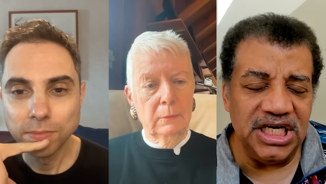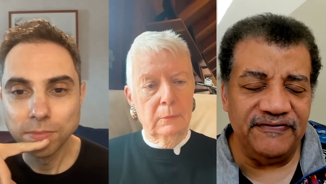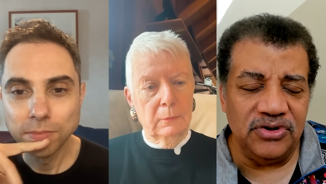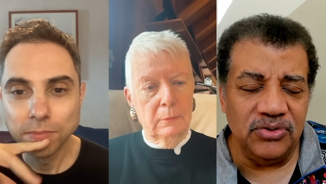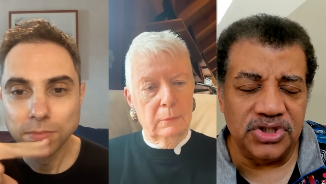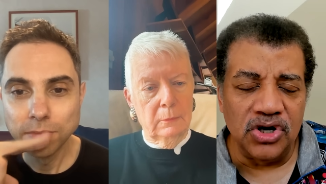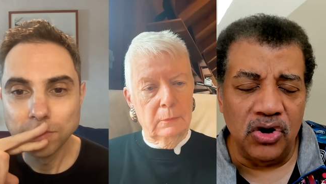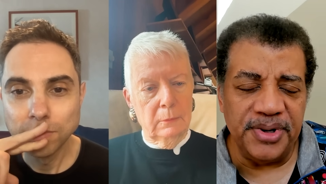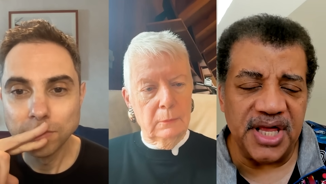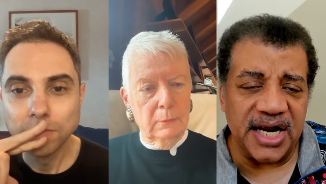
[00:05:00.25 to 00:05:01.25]
Speaker 1: If you had
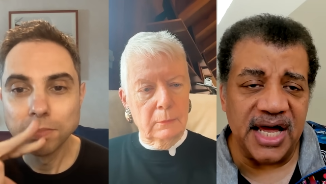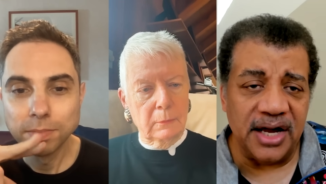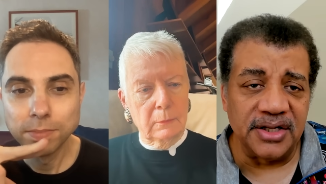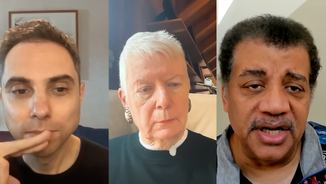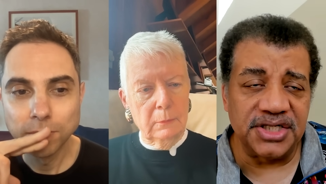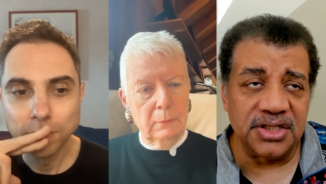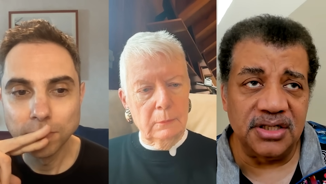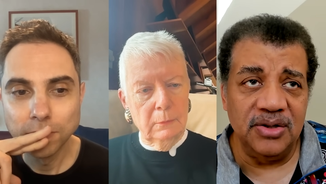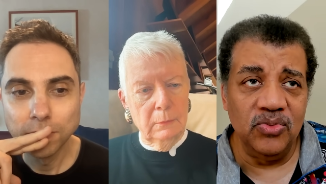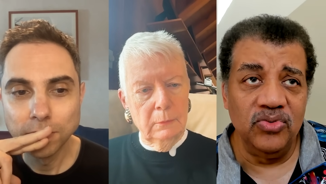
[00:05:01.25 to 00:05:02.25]
told me that
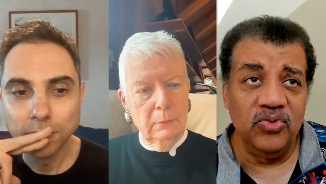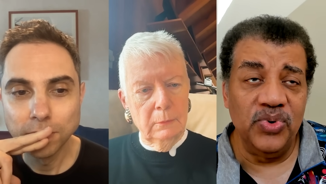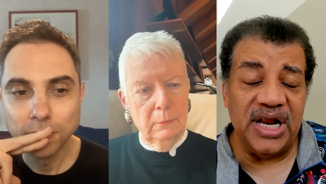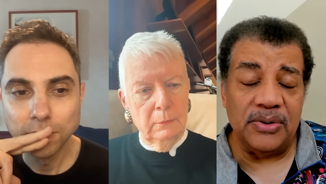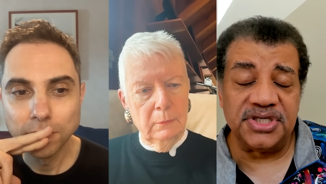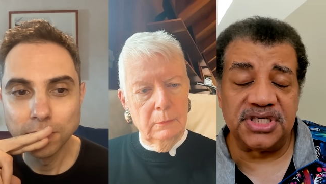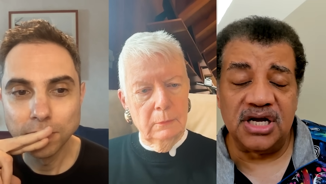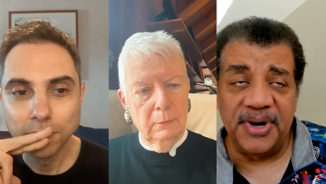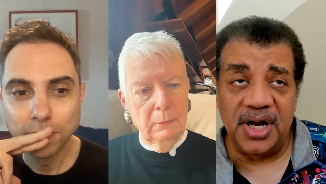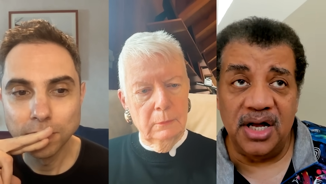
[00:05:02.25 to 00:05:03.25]
calculation when I was
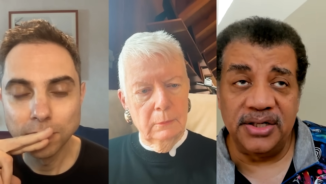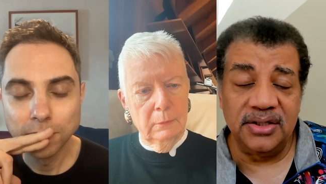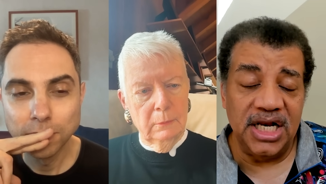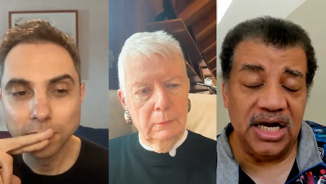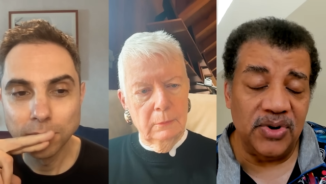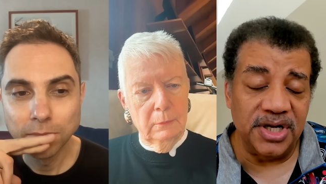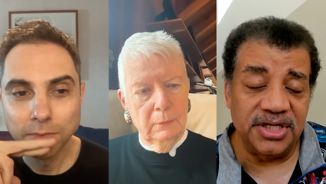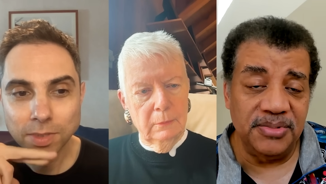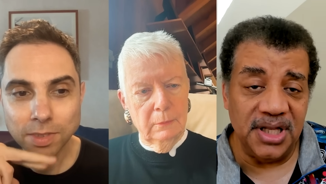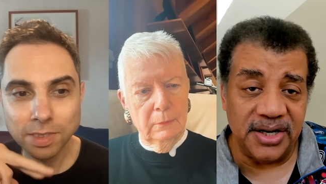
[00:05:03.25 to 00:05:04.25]
just coming on and I
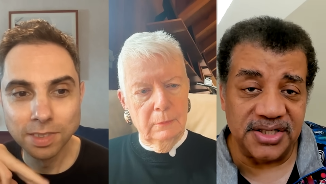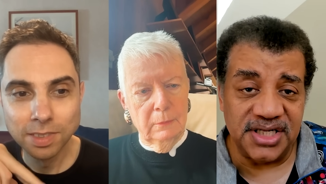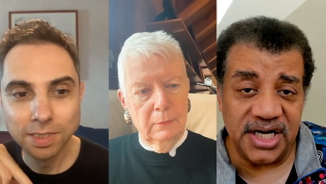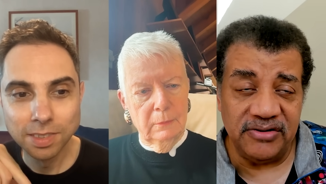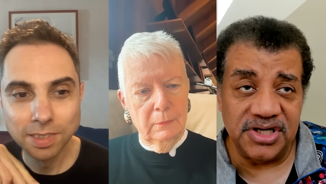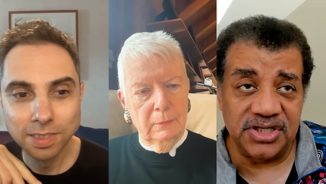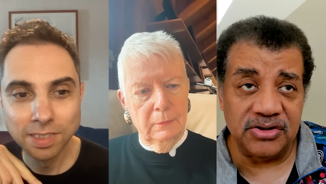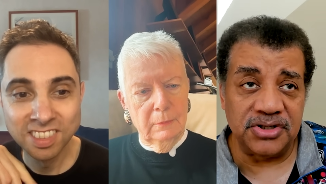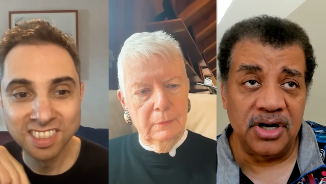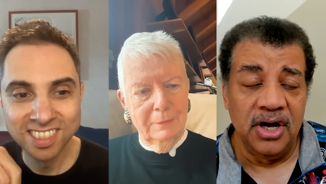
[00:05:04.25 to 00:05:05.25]
wanted to be like a SETI
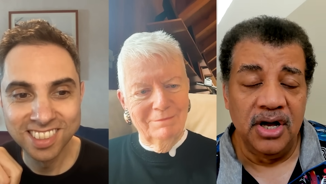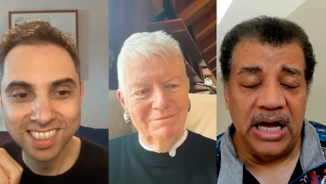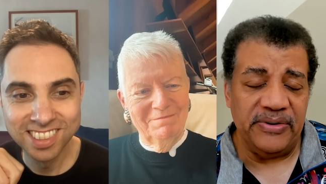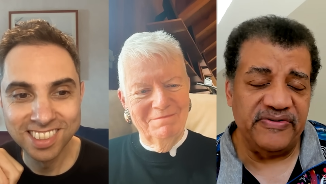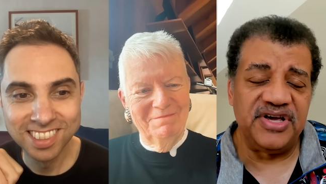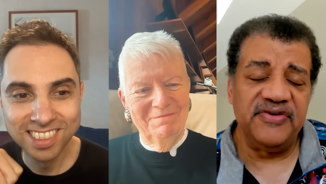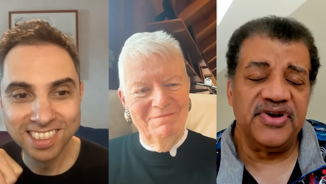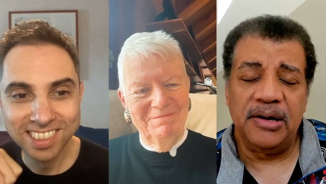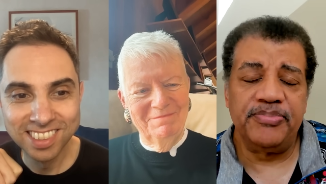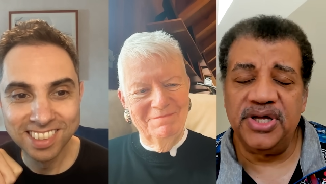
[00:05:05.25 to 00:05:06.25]
researcher, I would have
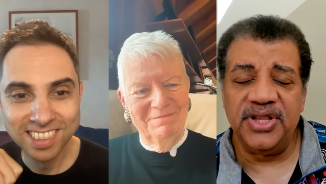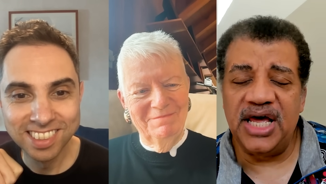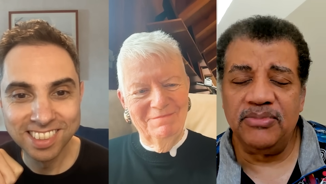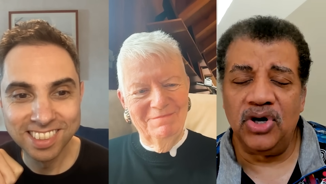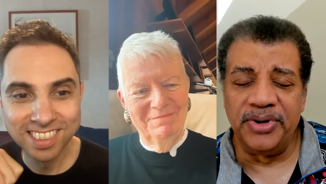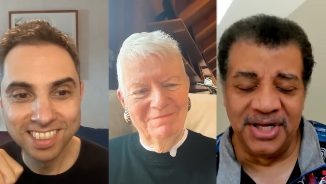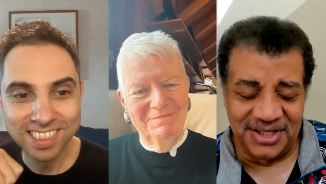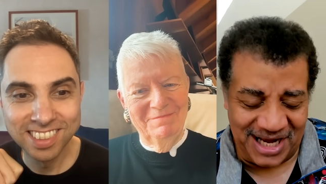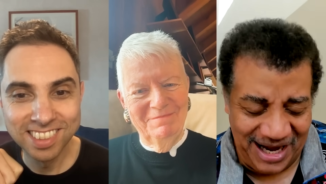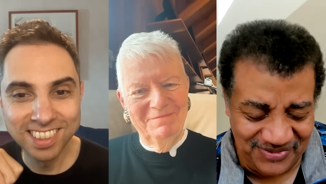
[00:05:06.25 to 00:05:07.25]
given up in that
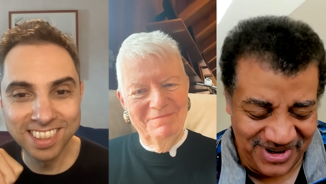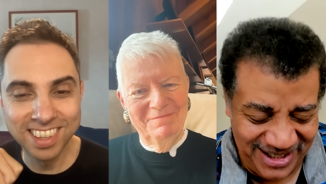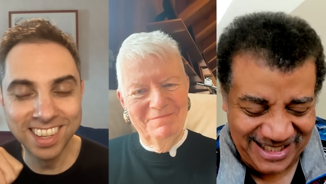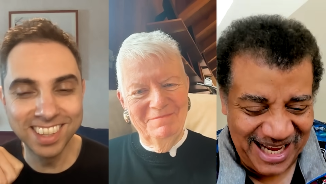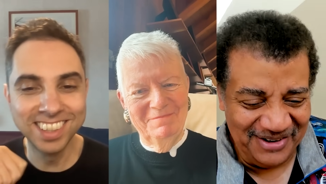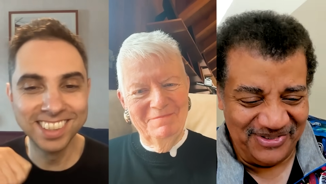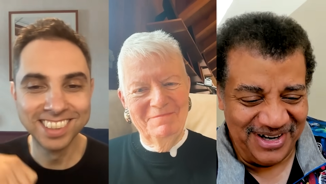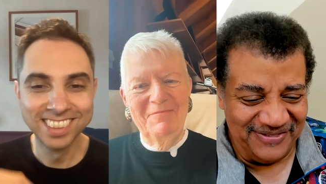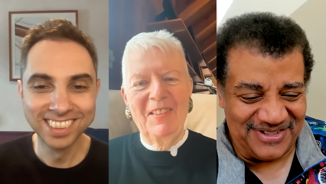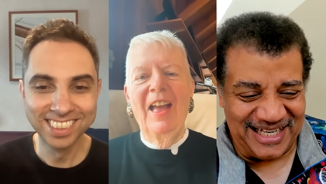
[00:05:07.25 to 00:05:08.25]
moment.
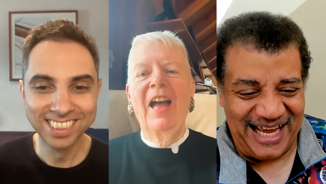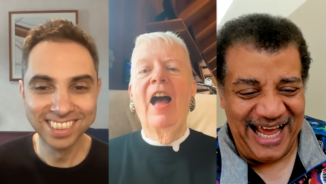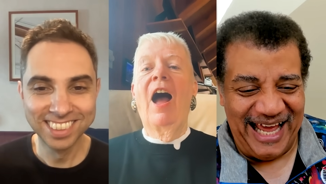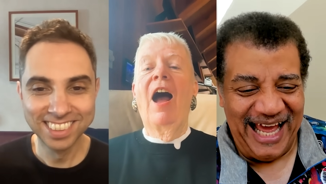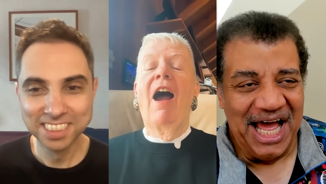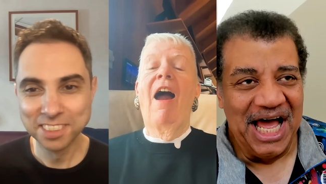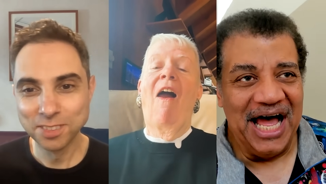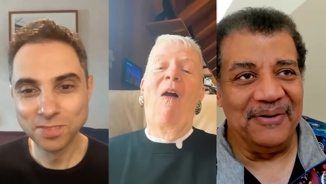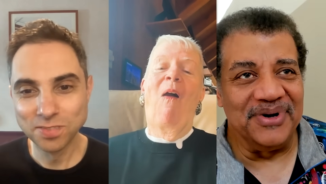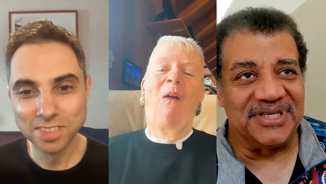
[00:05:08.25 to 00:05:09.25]

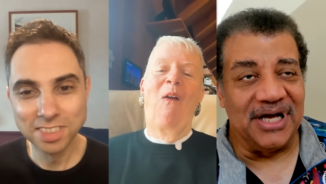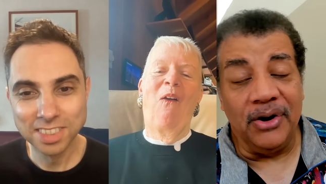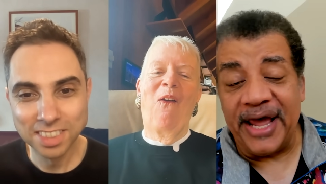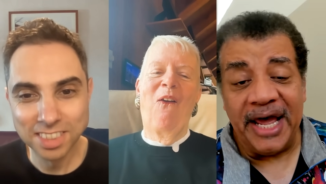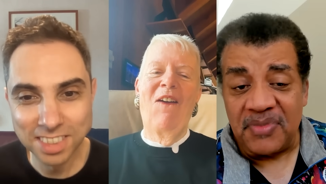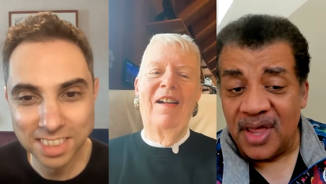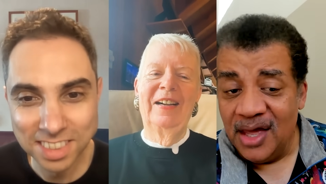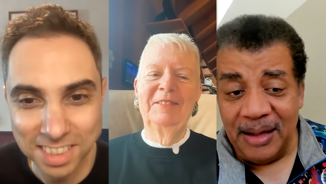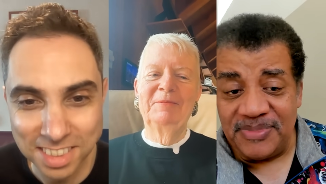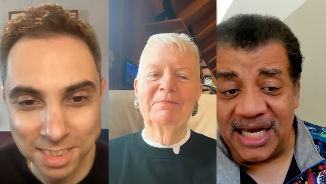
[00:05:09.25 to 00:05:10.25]
I would have said, okay,
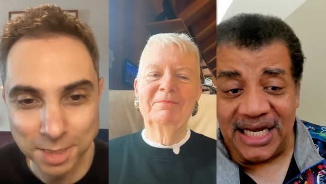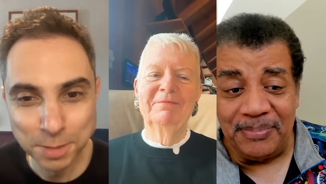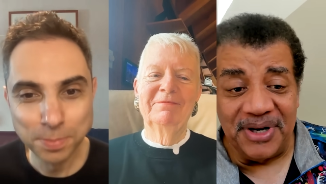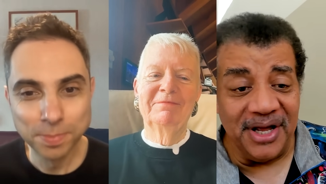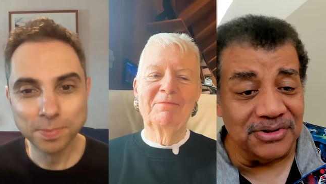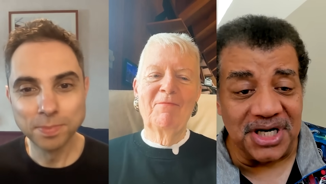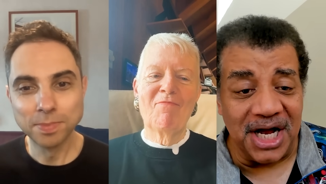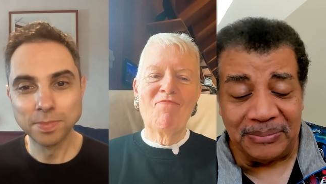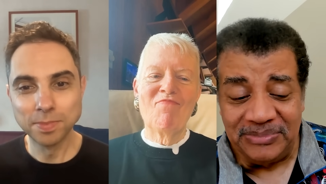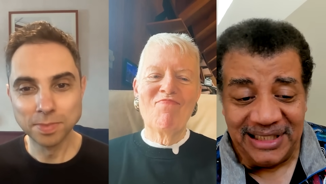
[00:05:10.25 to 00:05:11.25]
I'm taking up another
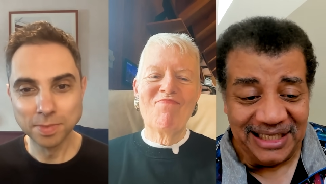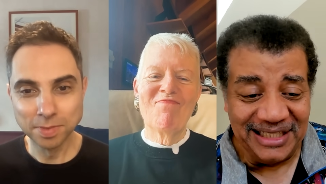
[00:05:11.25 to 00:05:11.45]
job.